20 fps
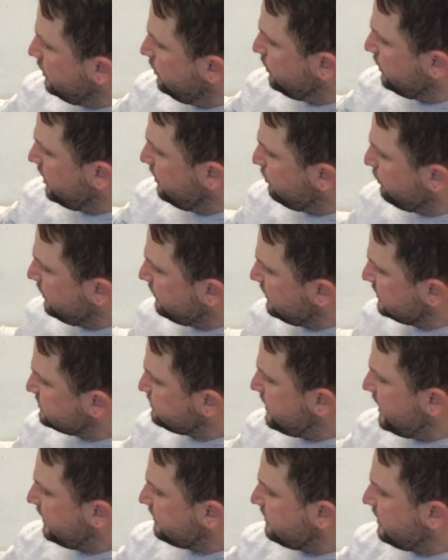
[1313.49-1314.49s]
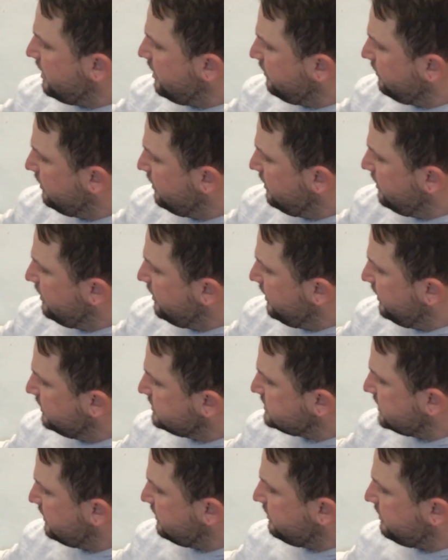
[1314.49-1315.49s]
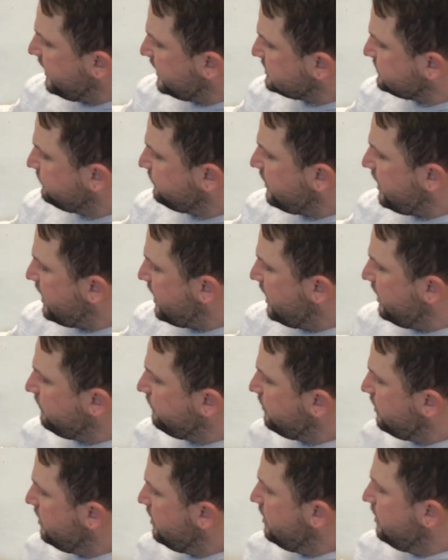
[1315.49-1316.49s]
We're going to bring this back down and say that that's 5,